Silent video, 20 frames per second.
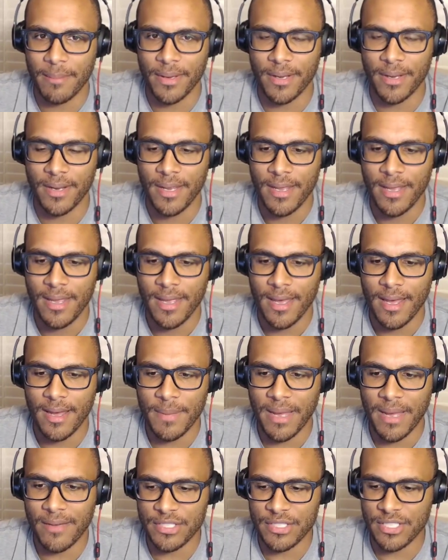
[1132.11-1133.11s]
But
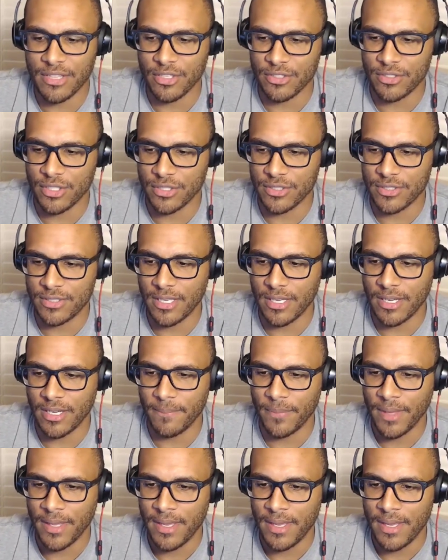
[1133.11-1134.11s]
um, obviously, there's there's
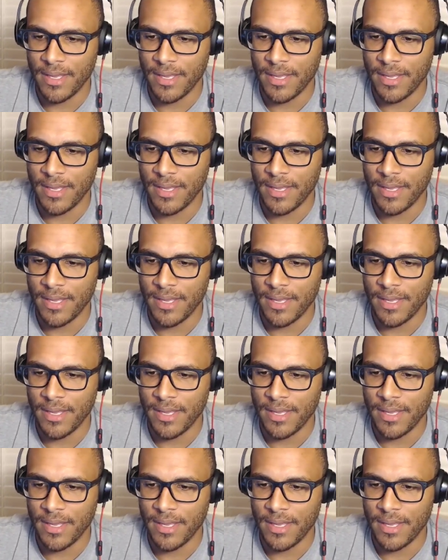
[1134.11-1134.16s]
the